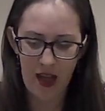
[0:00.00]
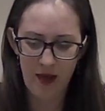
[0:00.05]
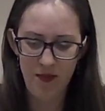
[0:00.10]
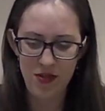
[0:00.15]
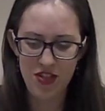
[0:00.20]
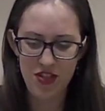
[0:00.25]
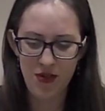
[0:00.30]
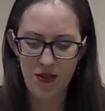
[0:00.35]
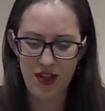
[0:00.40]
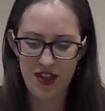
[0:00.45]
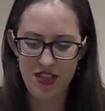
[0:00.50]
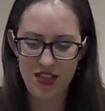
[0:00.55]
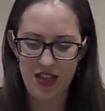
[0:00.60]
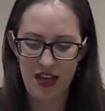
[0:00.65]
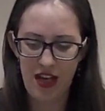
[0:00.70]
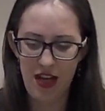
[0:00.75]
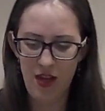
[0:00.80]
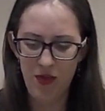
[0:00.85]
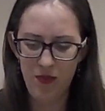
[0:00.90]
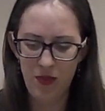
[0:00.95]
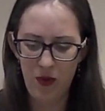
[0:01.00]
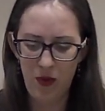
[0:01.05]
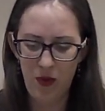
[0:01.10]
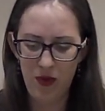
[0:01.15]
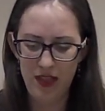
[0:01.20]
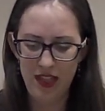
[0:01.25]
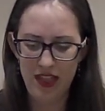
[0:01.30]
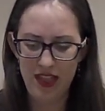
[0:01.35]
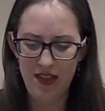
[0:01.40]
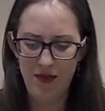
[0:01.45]
I'm just going to help
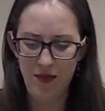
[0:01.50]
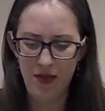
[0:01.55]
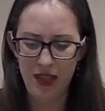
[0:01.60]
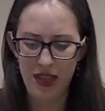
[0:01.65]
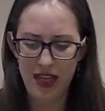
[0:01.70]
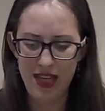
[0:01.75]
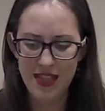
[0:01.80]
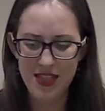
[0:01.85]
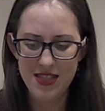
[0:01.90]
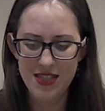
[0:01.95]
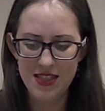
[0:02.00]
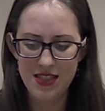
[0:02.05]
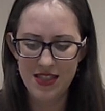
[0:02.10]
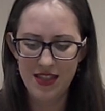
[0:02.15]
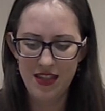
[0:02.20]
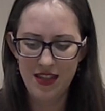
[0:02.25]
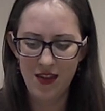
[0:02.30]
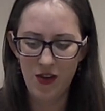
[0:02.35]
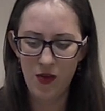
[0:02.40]
hold it in place,